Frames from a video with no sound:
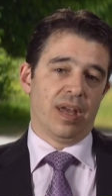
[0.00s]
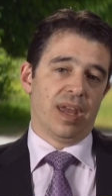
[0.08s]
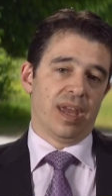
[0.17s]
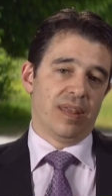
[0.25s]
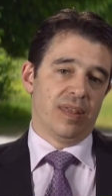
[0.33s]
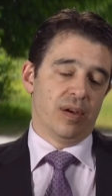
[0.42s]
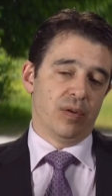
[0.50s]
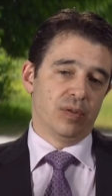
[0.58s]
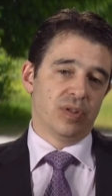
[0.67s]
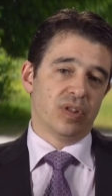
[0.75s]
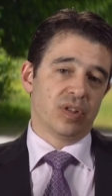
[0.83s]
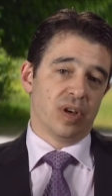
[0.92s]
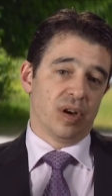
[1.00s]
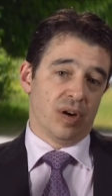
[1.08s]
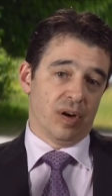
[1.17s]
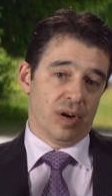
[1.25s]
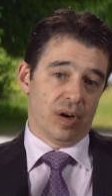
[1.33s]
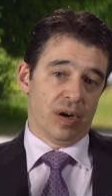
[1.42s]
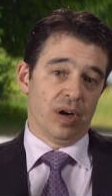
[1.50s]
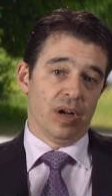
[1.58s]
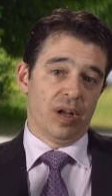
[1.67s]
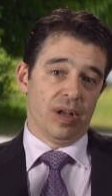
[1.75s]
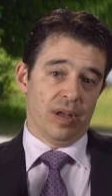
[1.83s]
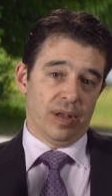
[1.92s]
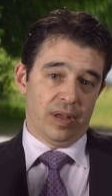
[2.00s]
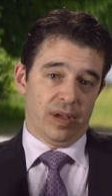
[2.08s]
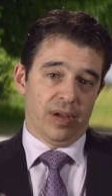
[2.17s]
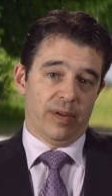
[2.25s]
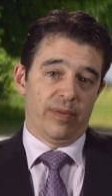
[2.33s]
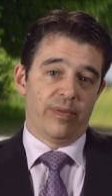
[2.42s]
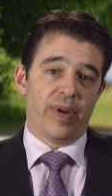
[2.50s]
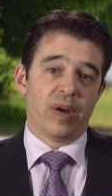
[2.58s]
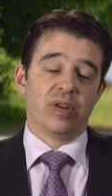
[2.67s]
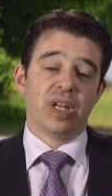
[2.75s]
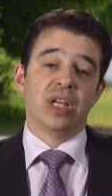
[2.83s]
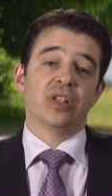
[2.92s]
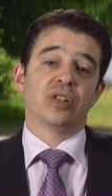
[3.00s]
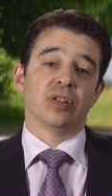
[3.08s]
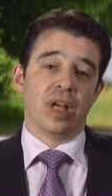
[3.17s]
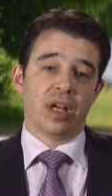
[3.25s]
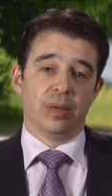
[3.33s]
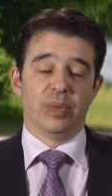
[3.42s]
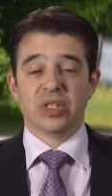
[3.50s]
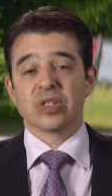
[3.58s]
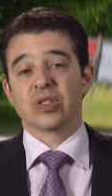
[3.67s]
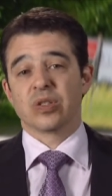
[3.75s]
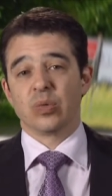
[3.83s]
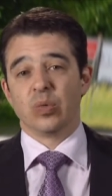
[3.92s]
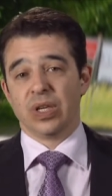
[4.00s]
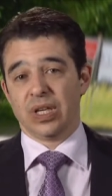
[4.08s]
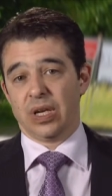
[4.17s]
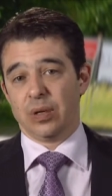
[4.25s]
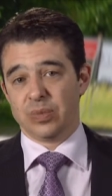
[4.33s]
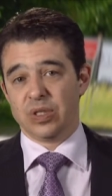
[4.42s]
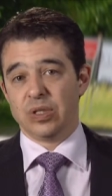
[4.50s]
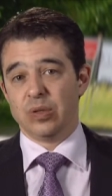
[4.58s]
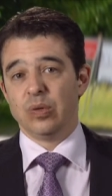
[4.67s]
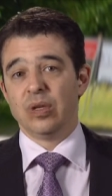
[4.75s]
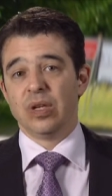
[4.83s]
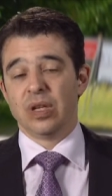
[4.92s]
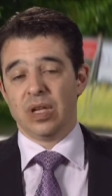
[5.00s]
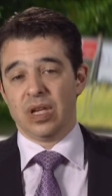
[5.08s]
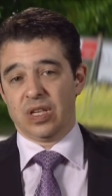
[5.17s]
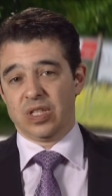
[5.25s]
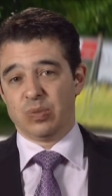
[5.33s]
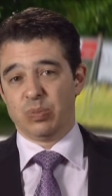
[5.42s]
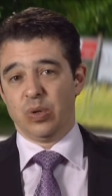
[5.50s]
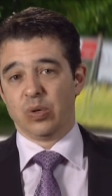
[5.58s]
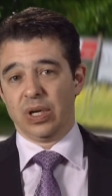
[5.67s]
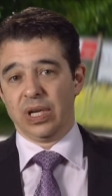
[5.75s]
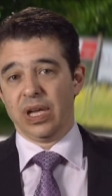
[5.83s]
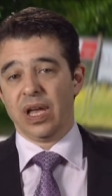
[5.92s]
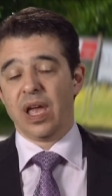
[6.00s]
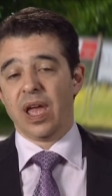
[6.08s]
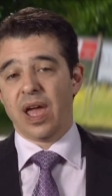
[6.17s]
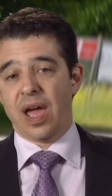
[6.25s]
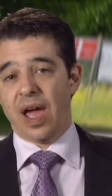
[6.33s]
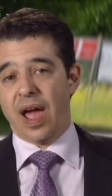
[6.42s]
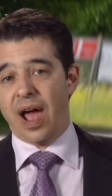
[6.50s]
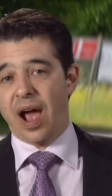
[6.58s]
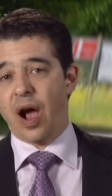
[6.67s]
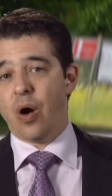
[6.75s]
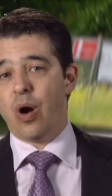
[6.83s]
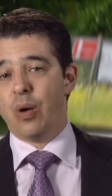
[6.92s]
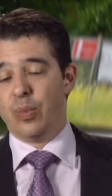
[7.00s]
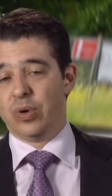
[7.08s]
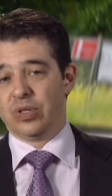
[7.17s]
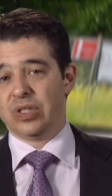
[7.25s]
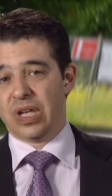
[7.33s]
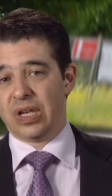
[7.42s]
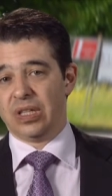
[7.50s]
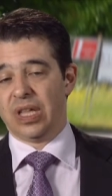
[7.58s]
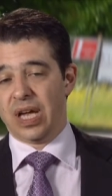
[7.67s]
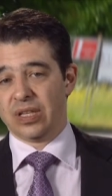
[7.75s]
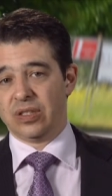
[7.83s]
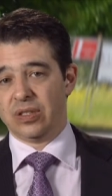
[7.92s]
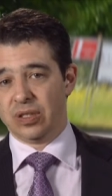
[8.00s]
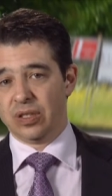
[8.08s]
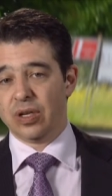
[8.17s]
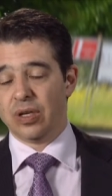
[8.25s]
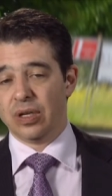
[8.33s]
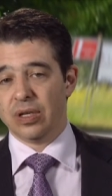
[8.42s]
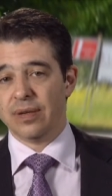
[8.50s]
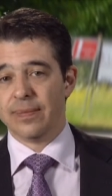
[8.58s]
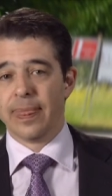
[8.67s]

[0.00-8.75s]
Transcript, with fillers: and those are foundational elements when it comes to exploring how a motorcycle accident occurred.